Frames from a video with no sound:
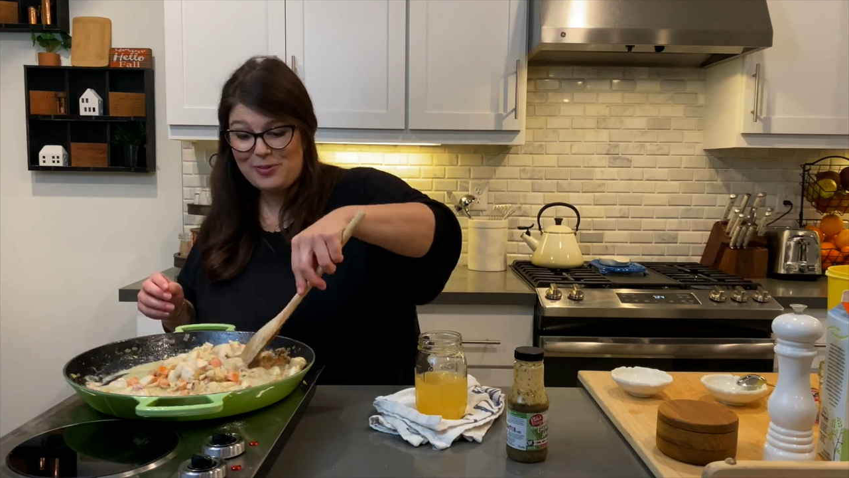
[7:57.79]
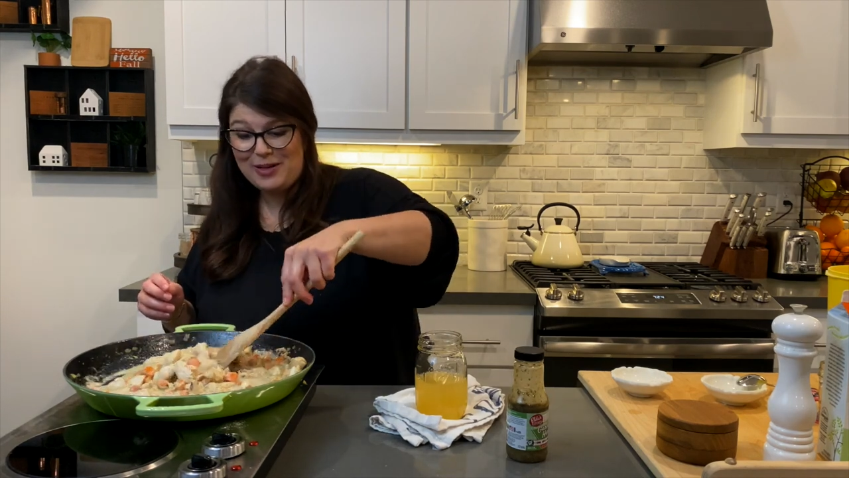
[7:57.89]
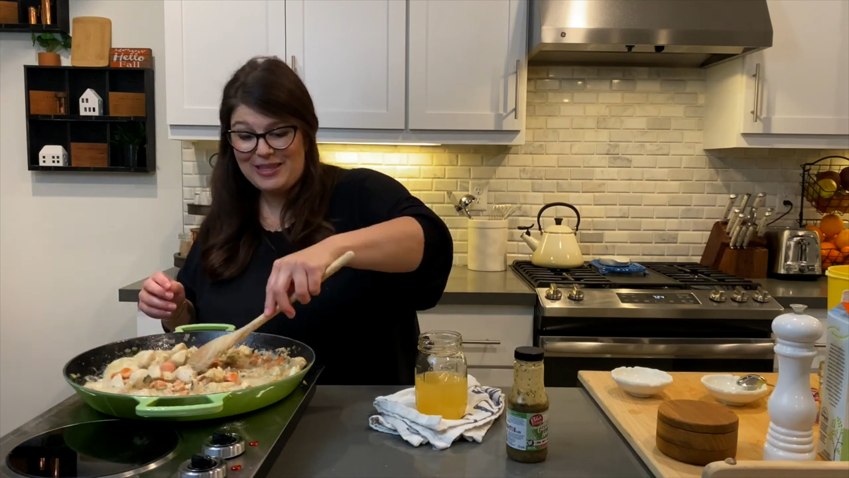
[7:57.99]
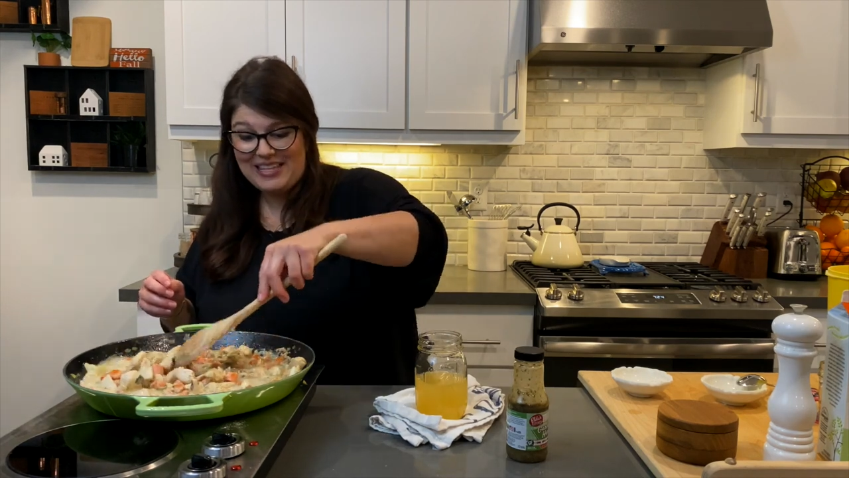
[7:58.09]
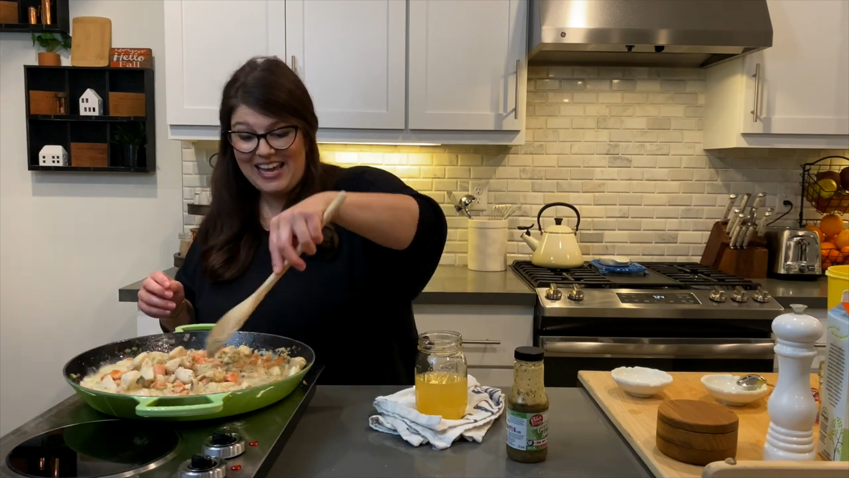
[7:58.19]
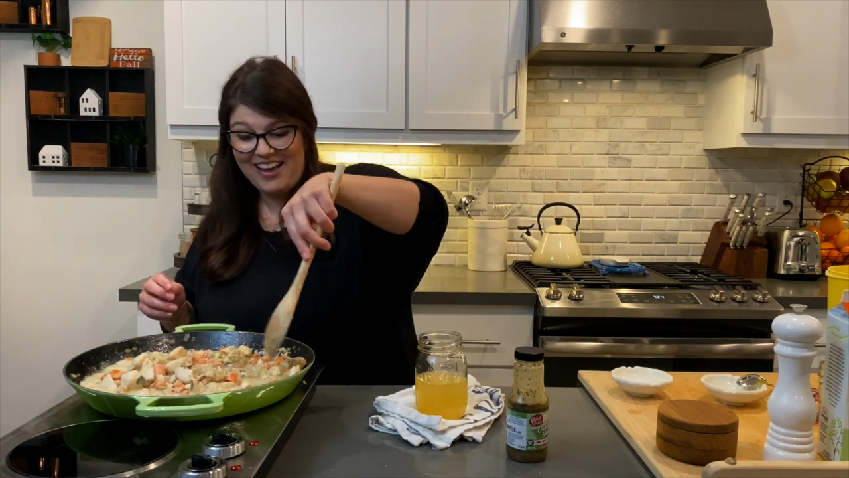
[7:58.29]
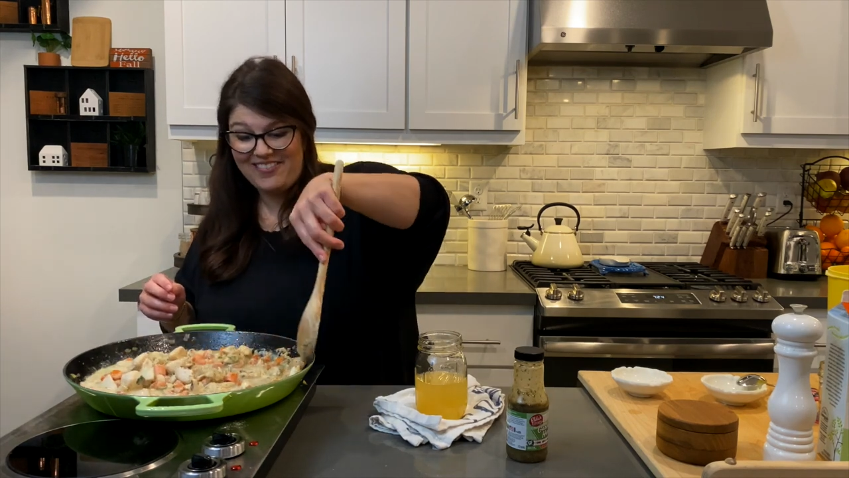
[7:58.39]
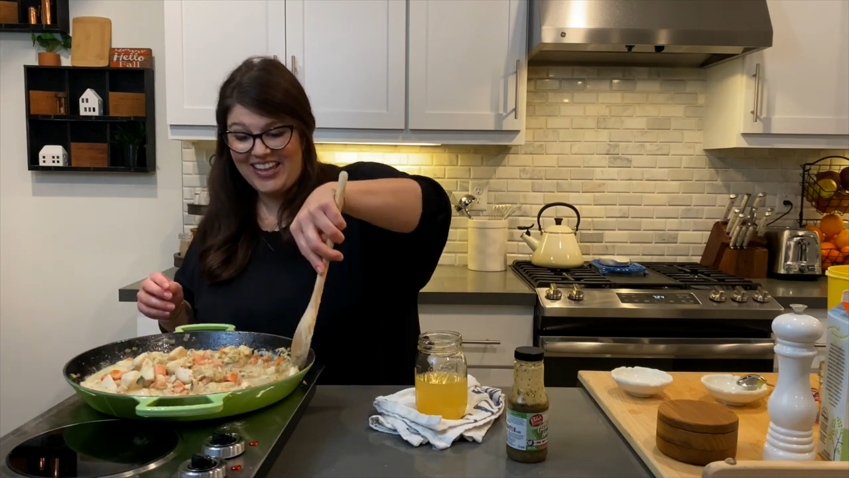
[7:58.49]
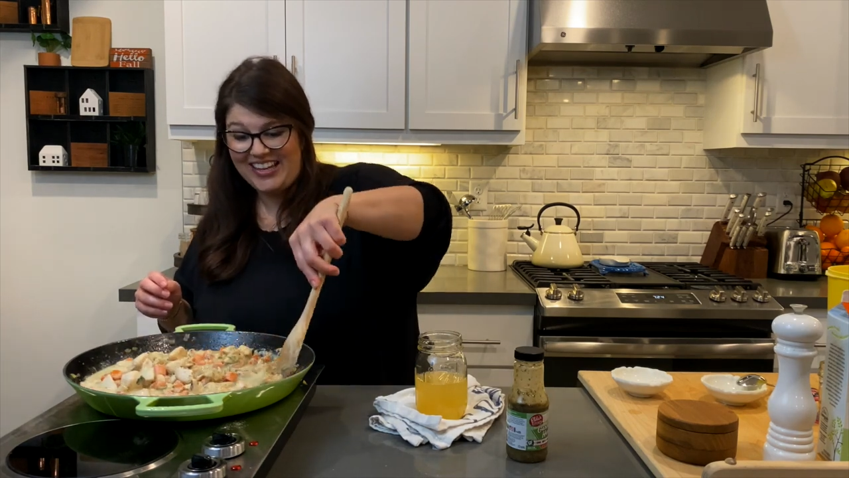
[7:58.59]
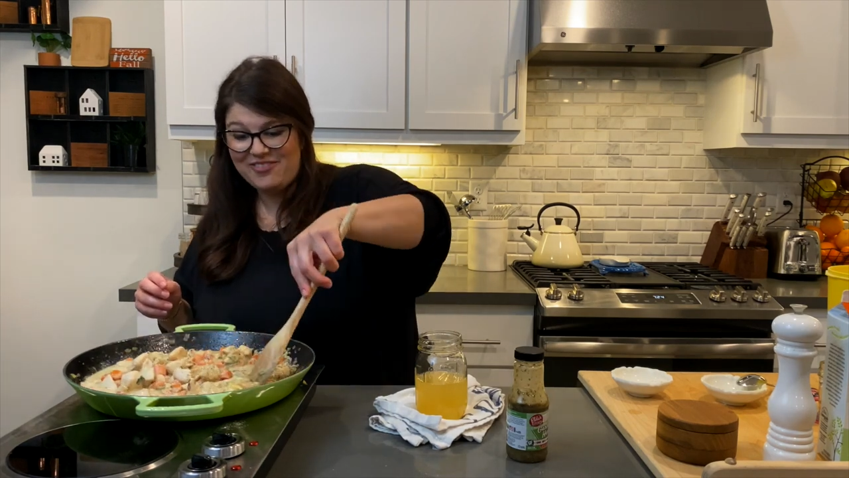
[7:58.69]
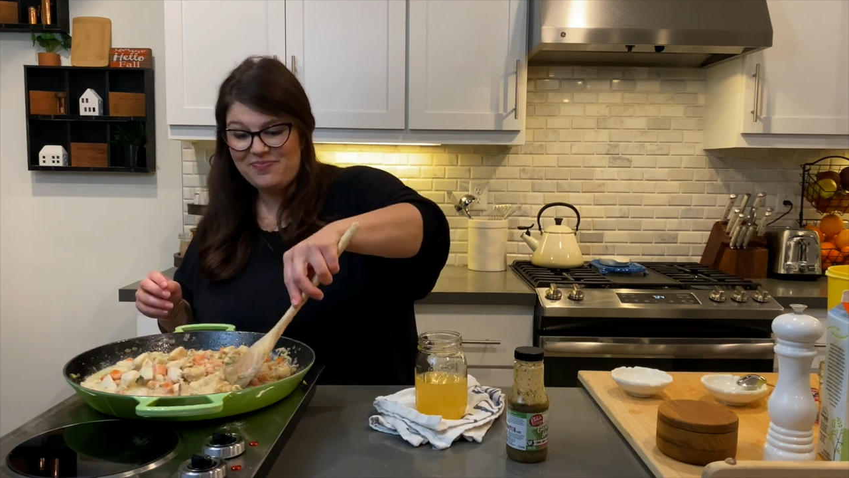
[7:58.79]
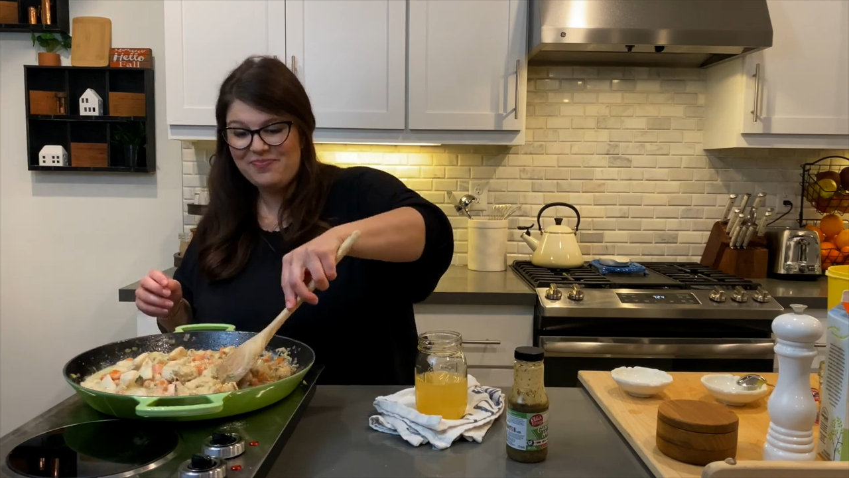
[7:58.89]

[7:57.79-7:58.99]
put it in the oven.